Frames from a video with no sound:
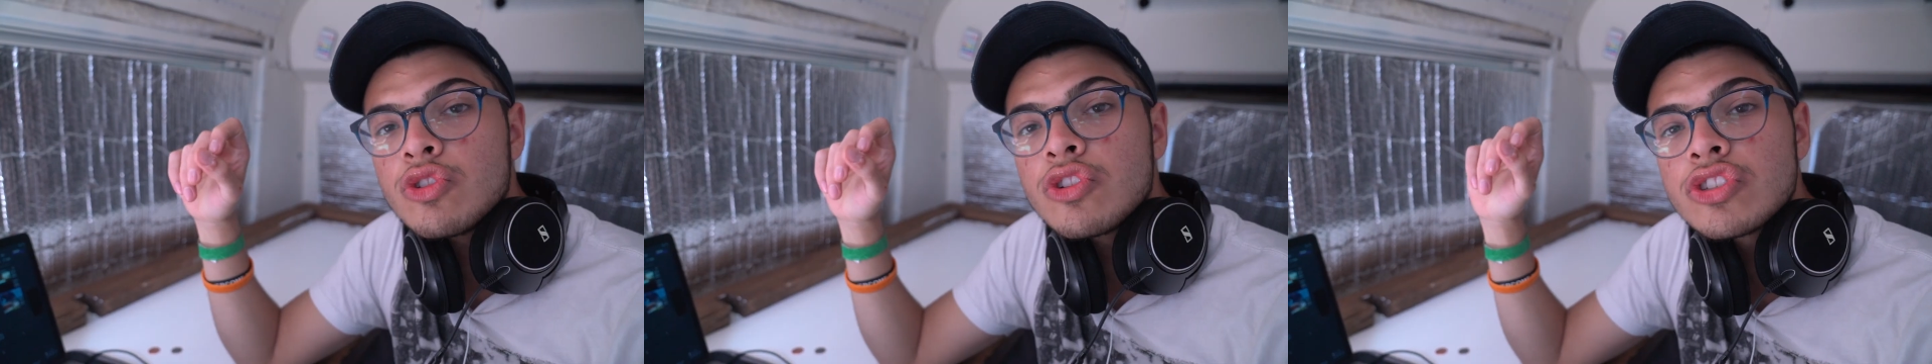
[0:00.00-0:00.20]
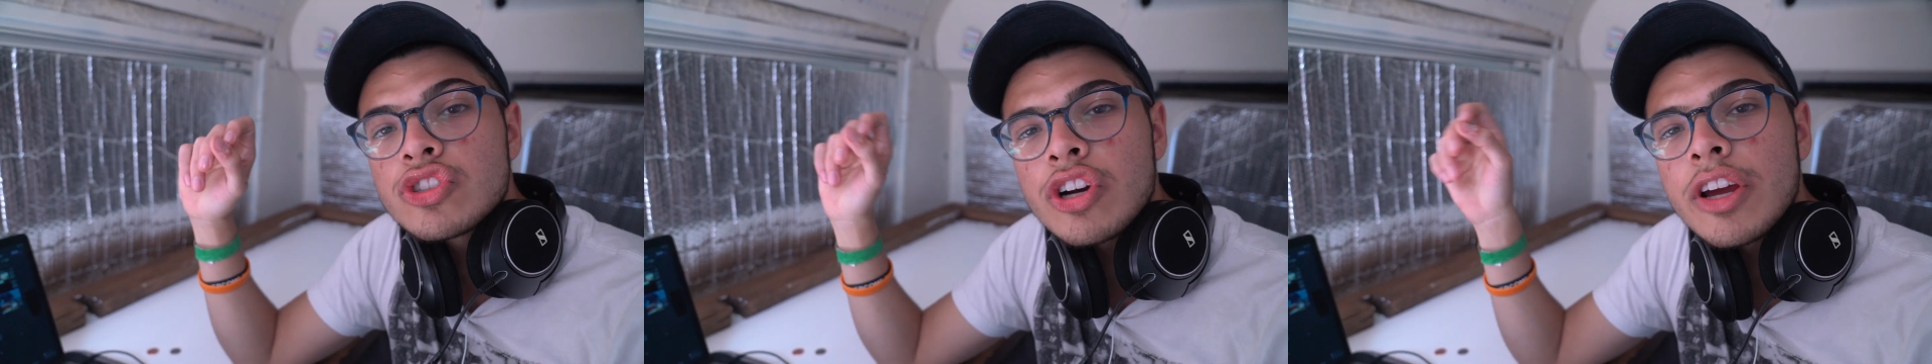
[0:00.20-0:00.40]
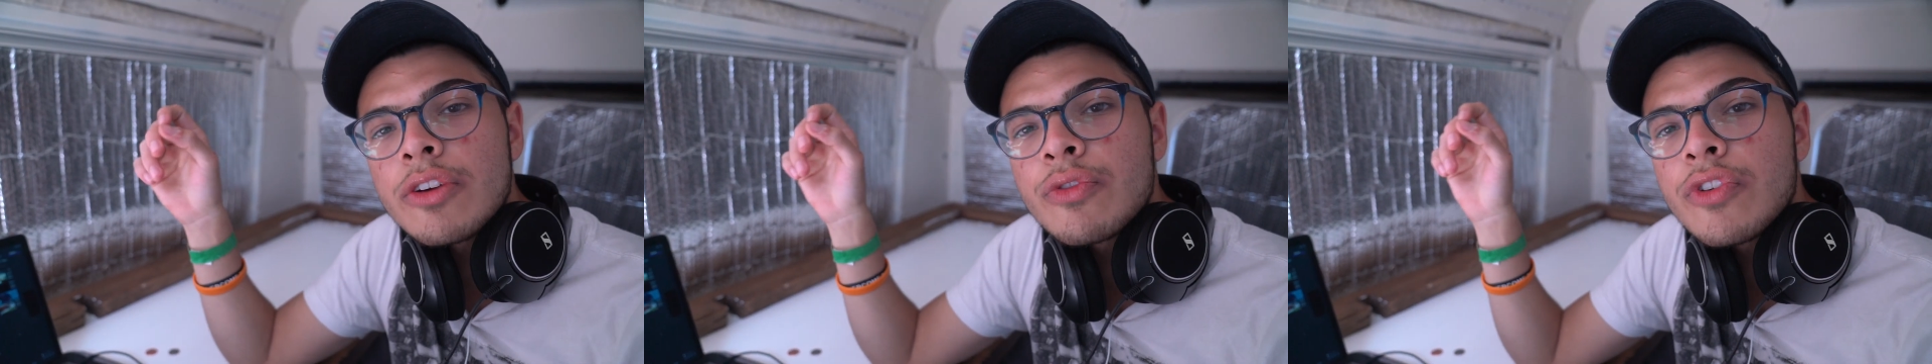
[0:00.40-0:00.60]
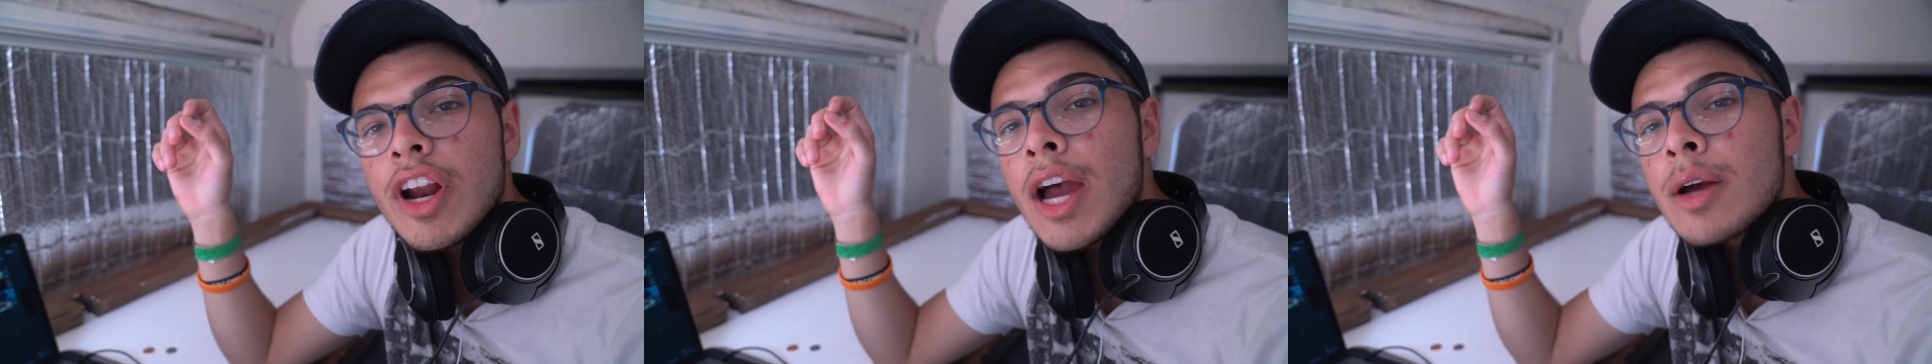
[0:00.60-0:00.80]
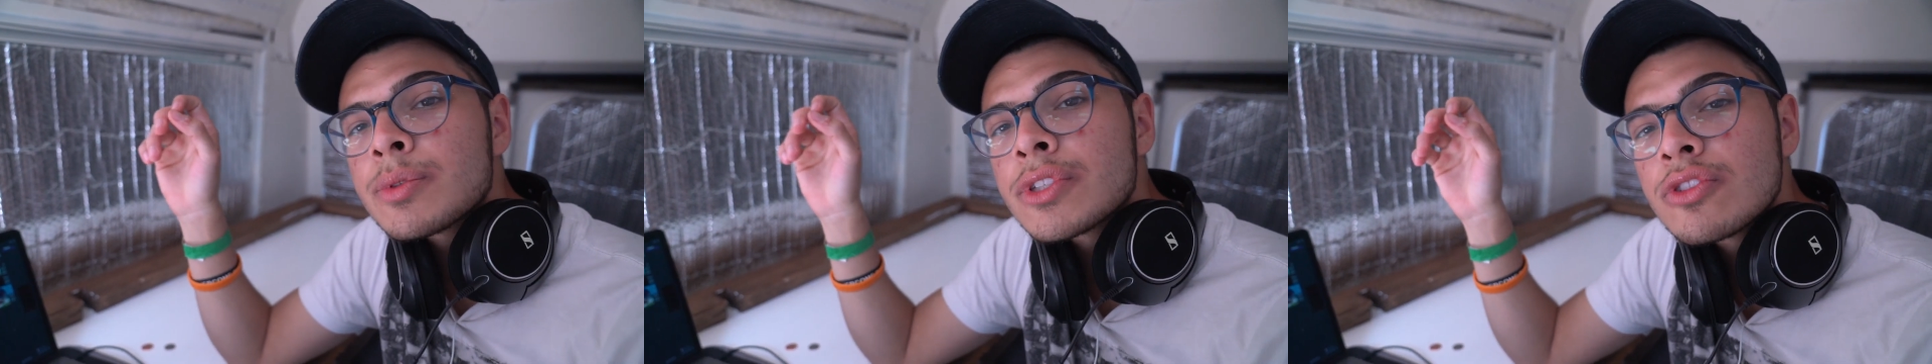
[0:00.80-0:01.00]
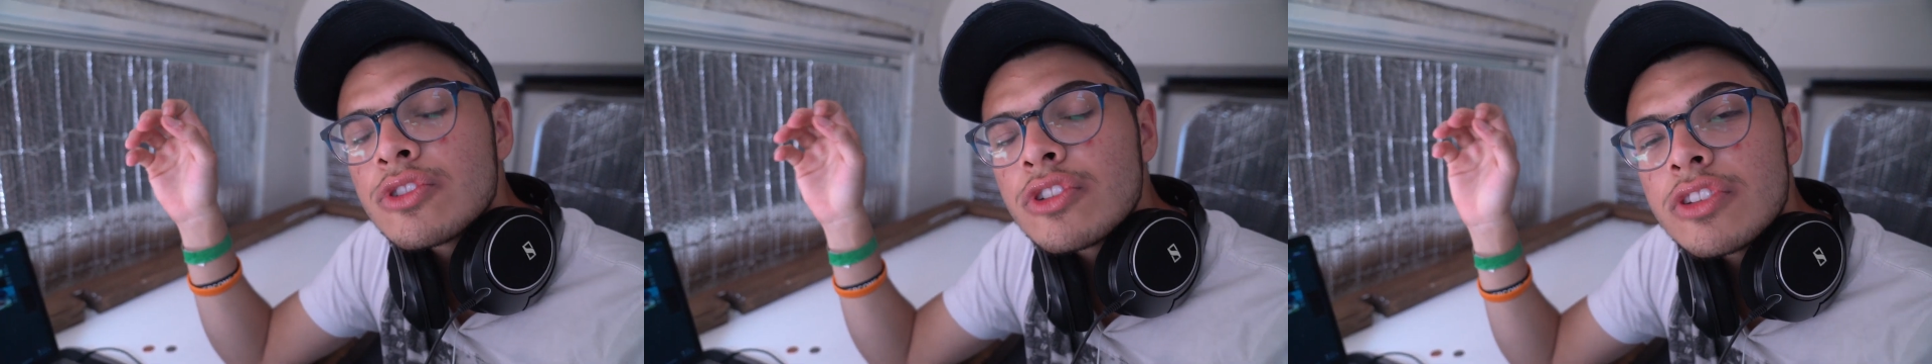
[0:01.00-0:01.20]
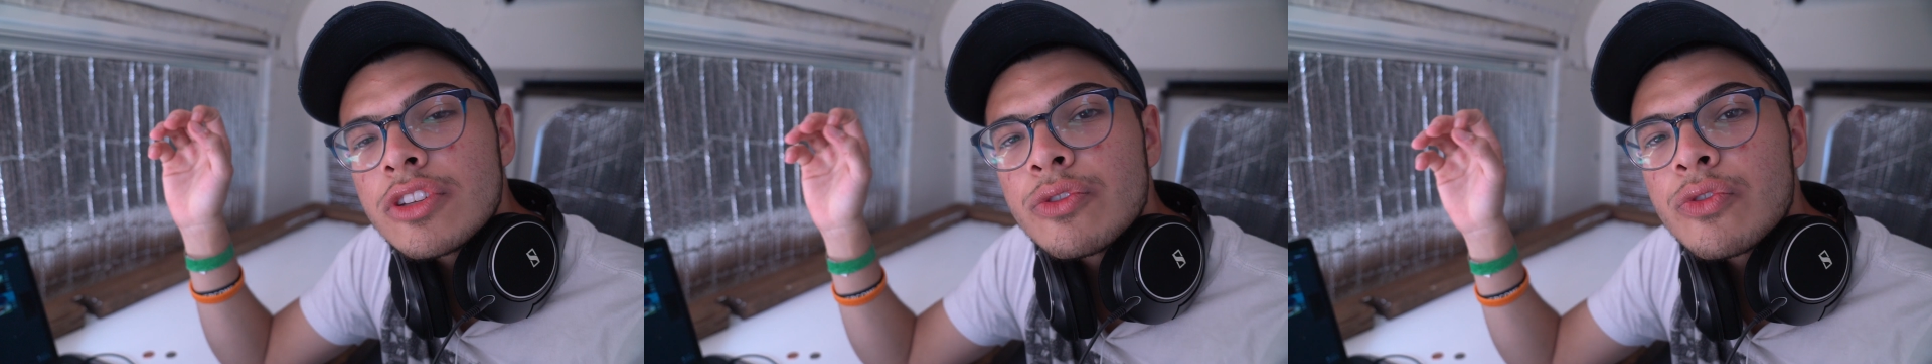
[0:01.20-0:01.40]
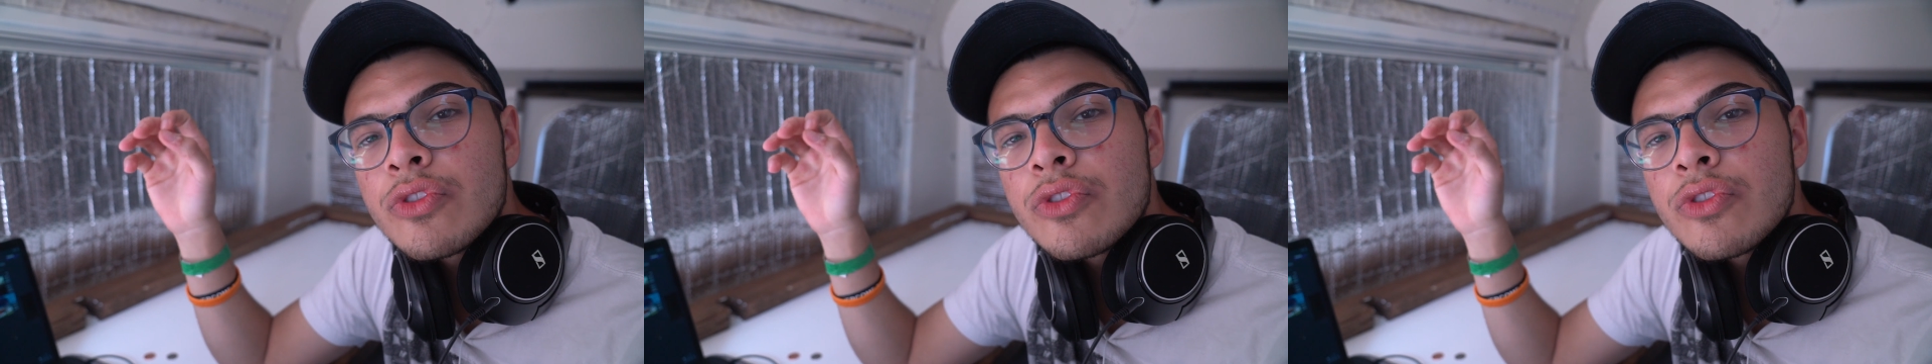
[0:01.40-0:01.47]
You can try it for absolutely